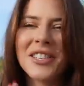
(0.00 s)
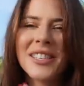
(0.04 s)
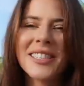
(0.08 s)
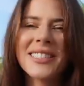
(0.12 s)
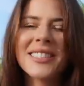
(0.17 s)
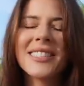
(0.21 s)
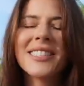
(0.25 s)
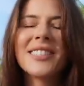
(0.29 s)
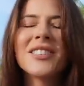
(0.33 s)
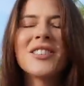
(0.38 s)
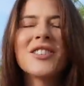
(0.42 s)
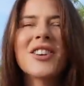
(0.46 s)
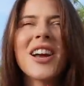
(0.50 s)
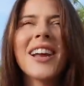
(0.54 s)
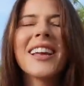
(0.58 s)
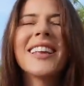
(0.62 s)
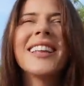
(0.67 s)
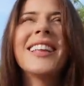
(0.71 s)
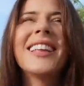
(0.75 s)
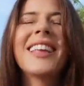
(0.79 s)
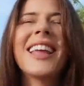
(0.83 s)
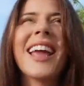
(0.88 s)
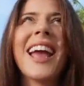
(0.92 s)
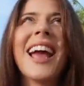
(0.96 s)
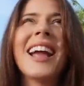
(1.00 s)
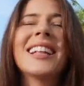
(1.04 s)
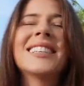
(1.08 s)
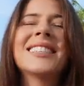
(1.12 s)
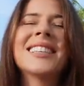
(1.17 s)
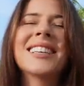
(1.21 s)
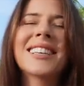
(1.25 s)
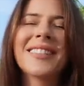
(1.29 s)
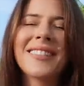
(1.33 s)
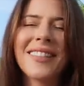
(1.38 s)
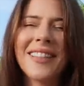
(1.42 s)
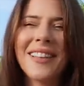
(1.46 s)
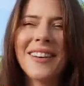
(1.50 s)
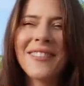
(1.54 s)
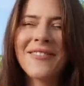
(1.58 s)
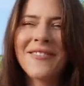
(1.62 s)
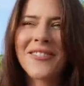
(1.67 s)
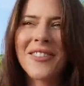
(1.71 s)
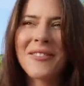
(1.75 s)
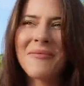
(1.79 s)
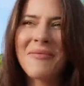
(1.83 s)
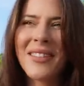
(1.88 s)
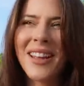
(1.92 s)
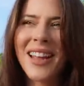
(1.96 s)
just gigantic perfect love
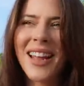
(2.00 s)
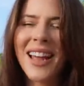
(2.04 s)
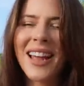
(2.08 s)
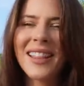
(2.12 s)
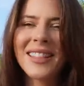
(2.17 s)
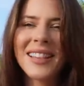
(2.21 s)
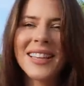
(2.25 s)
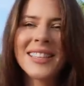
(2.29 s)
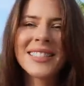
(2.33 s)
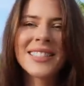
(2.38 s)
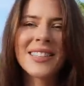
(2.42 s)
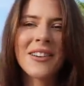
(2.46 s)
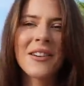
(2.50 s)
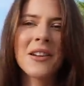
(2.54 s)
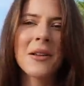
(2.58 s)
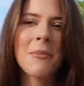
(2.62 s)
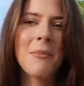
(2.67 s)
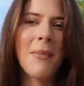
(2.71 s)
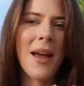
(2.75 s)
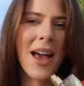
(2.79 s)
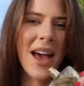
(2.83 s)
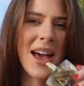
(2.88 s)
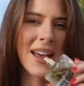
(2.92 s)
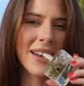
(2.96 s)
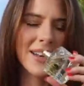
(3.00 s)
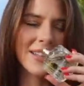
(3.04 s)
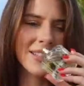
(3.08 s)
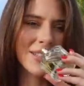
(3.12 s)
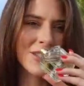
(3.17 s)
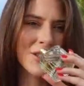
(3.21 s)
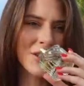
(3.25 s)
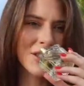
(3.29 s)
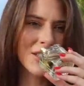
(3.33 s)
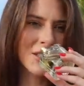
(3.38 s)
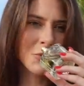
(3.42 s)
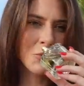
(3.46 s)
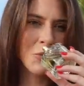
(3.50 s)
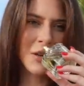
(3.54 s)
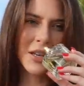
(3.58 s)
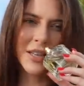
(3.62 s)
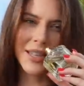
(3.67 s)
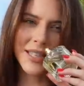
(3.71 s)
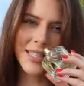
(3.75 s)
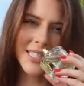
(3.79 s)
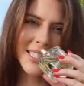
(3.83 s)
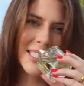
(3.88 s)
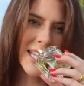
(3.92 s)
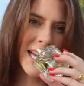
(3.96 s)
for me. This on a man is just one
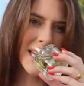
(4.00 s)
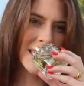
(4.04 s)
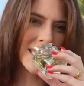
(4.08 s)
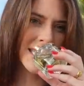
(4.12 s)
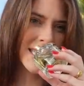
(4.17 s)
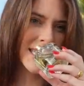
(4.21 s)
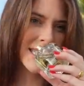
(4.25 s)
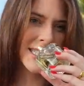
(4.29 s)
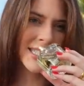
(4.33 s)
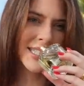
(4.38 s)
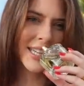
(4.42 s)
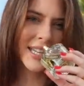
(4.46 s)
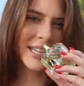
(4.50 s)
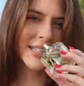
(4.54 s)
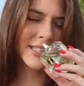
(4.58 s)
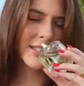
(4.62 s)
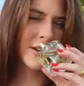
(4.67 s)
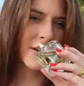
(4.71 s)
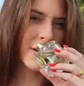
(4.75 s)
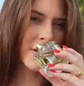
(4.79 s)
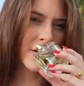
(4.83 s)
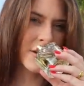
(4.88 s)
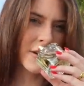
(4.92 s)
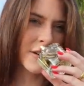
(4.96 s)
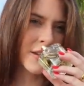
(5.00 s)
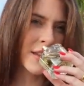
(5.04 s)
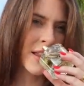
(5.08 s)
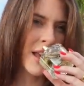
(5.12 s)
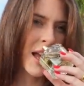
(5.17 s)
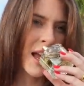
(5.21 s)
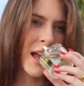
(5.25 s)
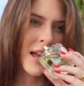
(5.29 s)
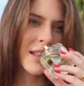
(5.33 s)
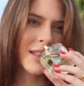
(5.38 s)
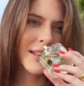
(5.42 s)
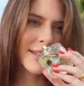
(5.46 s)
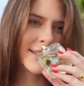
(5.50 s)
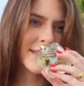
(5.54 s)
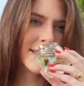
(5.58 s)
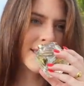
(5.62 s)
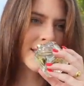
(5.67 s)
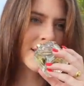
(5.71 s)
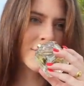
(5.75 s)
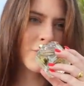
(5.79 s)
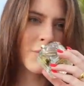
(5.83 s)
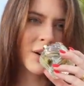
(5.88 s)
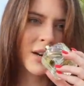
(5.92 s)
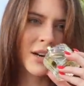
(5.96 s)
of the sexiest things on earth. This
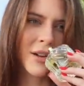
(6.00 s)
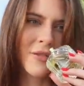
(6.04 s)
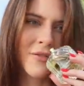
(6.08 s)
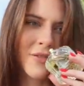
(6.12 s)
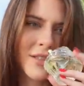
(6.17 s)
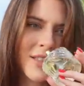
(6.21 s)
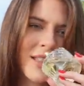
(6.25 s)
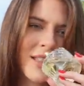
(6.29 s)
is one of,